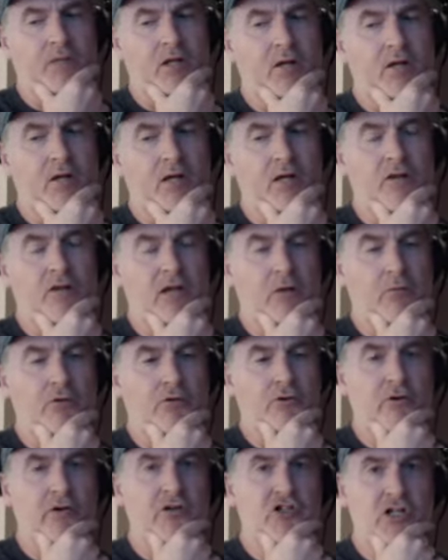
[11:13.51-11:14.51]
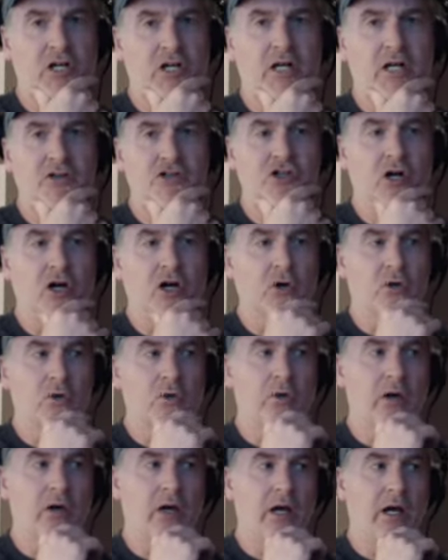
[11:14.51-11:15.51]
they were doing G.I. Joe.
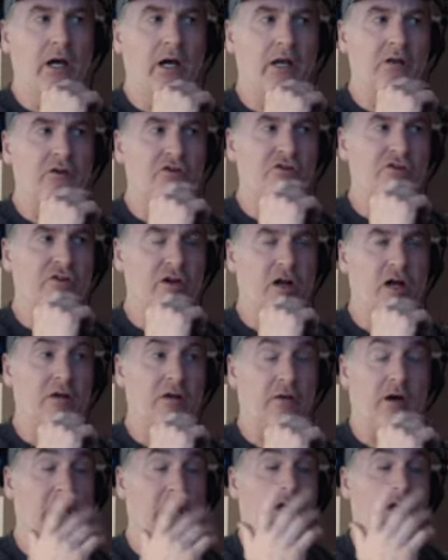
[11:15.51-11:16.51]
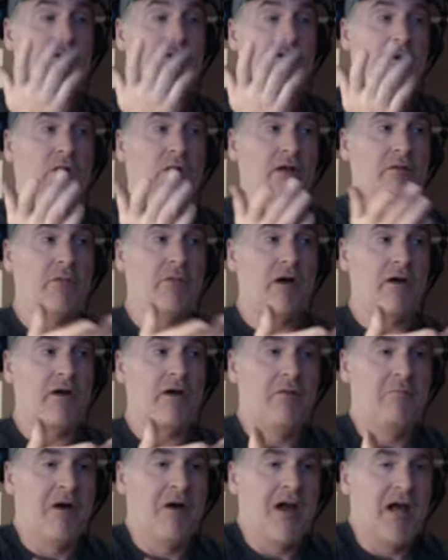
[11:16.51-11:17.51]
And so I had no idea. My
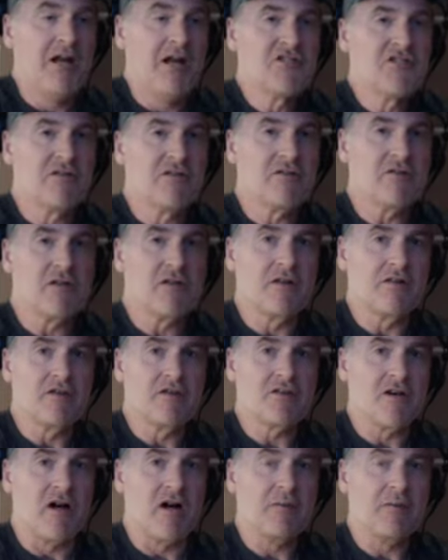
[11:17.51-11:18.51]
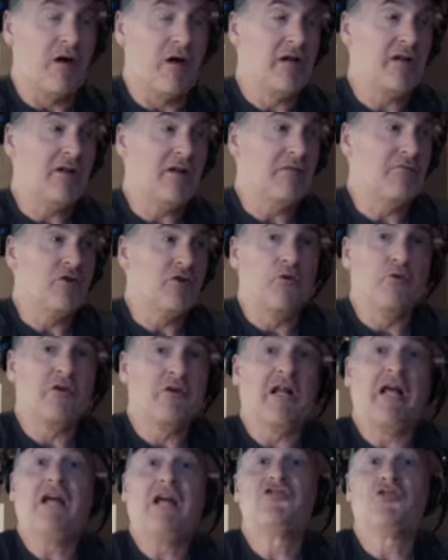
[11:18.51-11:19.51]
agent at the time, I didn't even know what
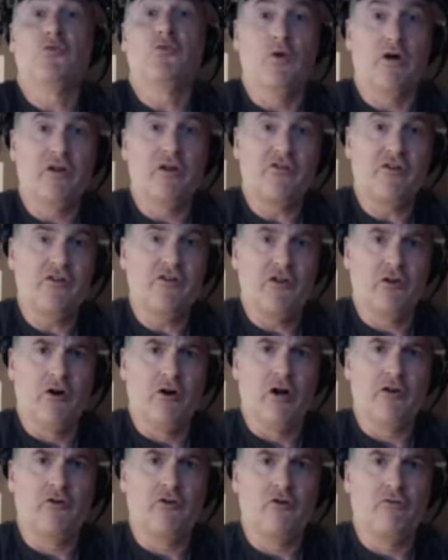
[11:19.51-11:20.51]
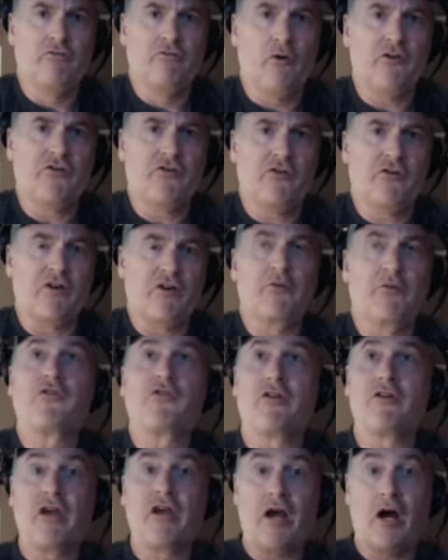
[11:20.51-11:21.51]
an agent was, said, "Do you know how to do voices?" And I was
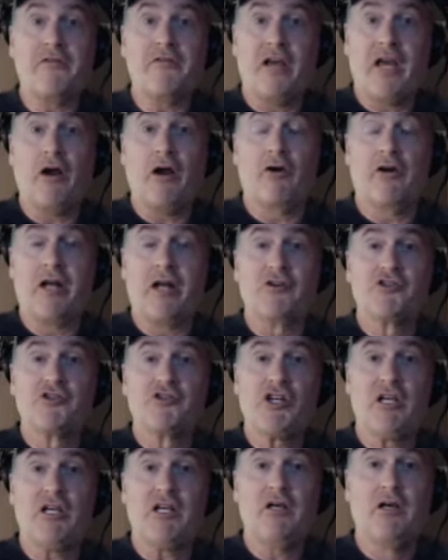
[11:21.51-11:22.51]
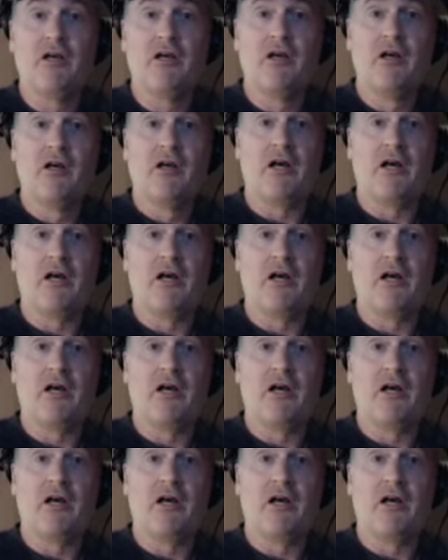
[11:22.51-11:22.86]
on the air at LG, and I